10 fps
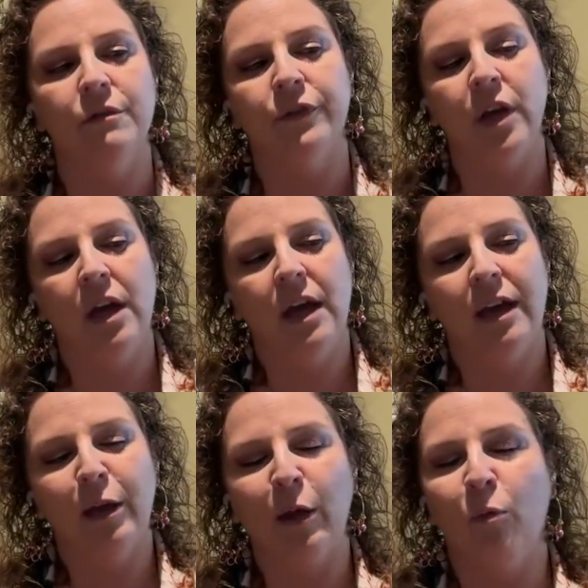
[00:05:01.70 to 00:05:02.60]
of
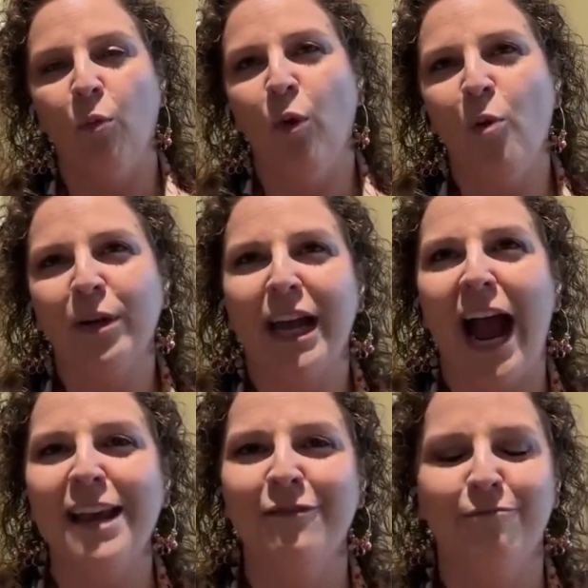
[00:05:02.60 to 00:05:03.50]
like what would
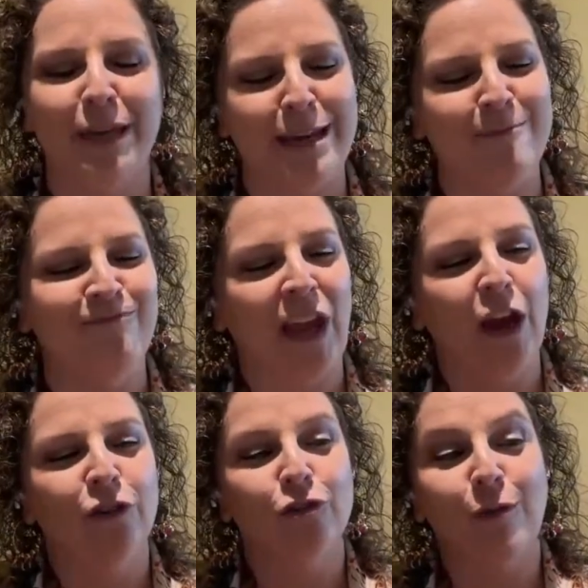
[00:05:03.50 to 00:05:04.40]
kind of be
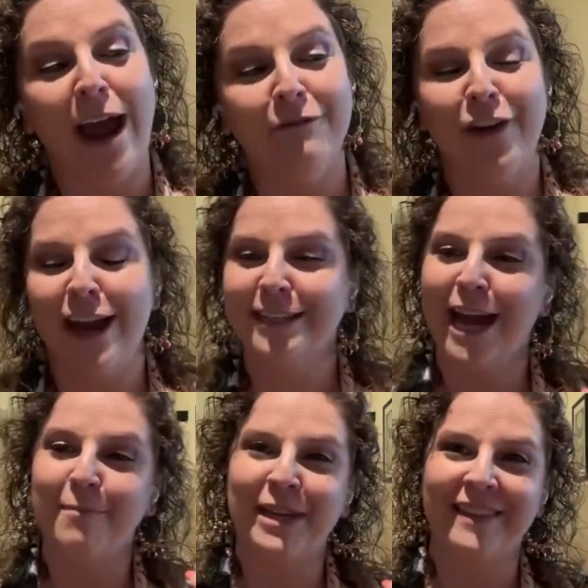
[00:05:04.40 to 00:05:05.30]
TradFi
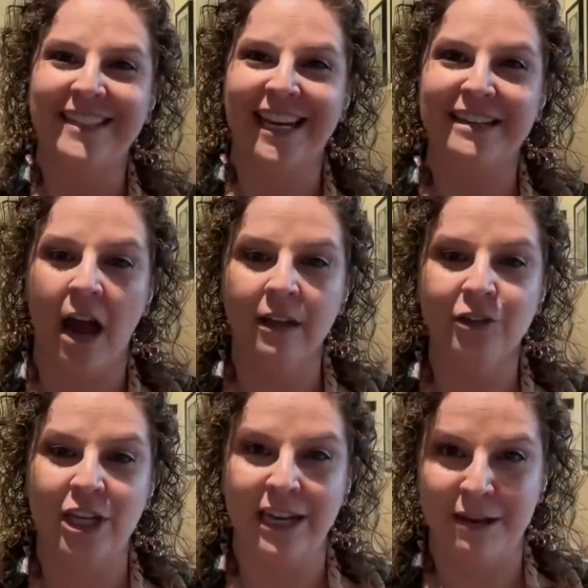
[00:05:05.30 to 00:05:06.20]
adopting the
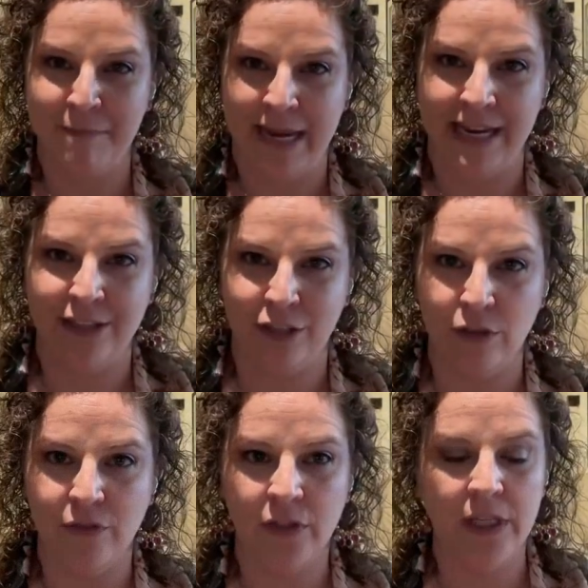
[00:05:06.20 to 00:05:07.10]
technology, admitting its
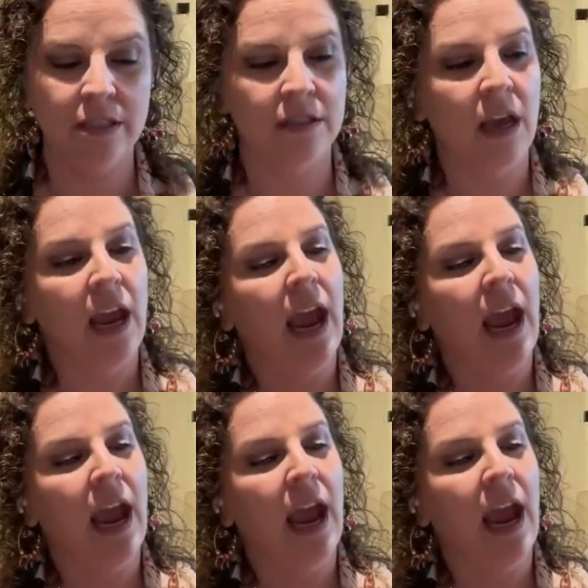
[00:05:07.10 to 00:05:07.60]
usefulness,